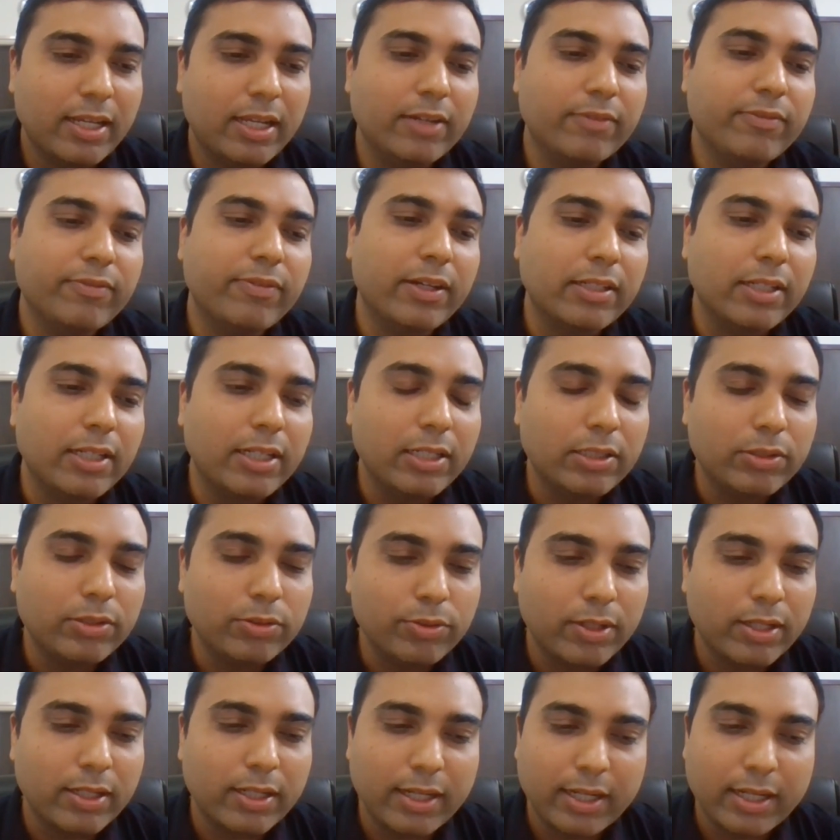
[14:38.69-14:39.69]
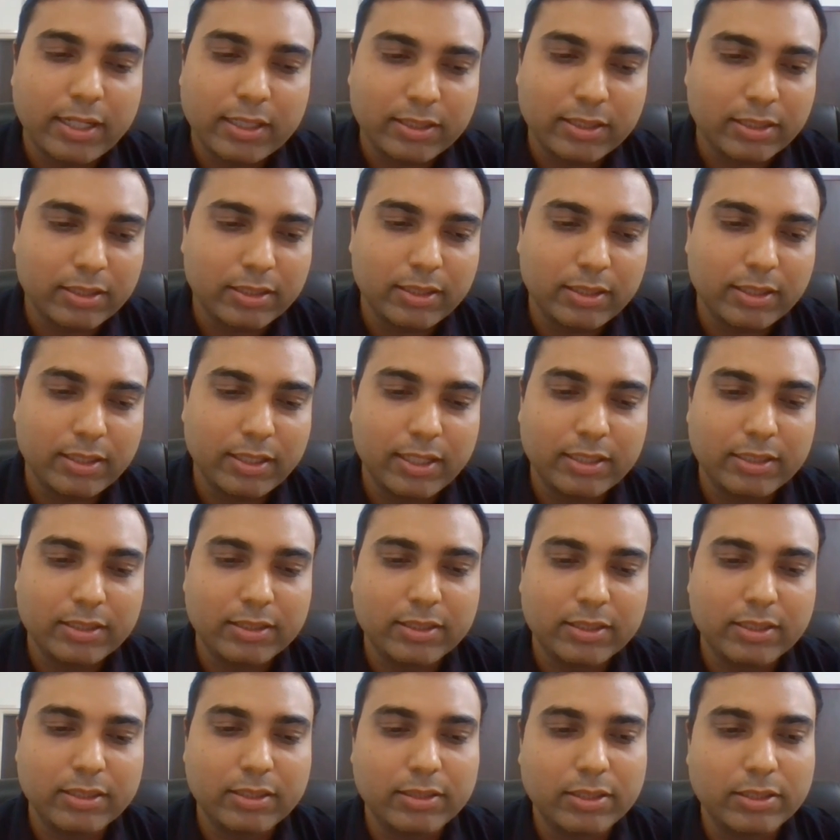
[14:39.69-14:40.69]
and finally to our
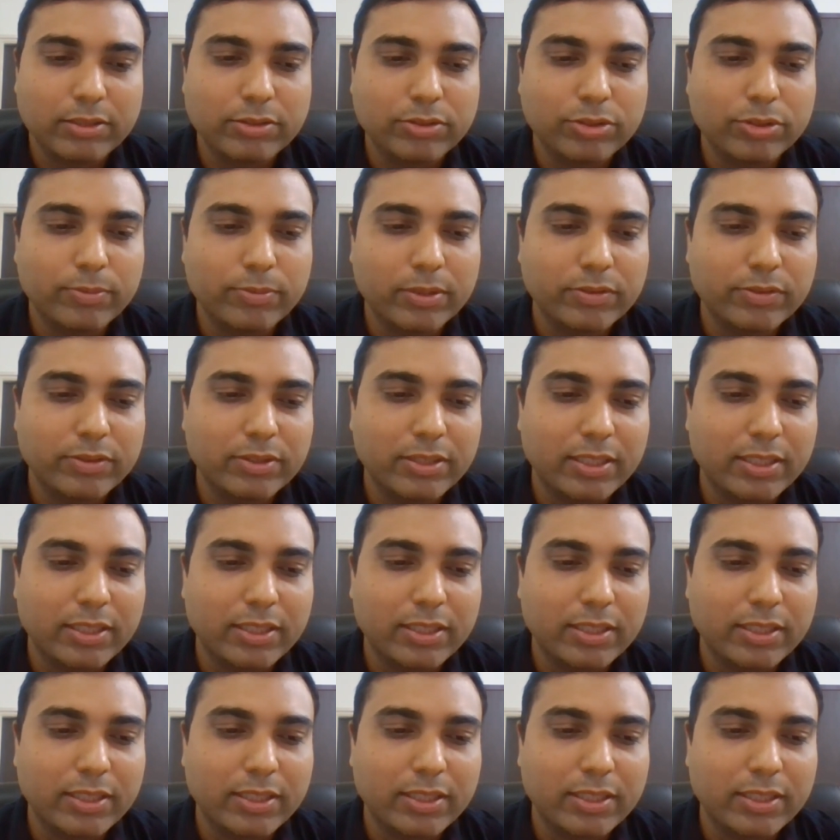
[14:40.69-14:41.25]
end consumers,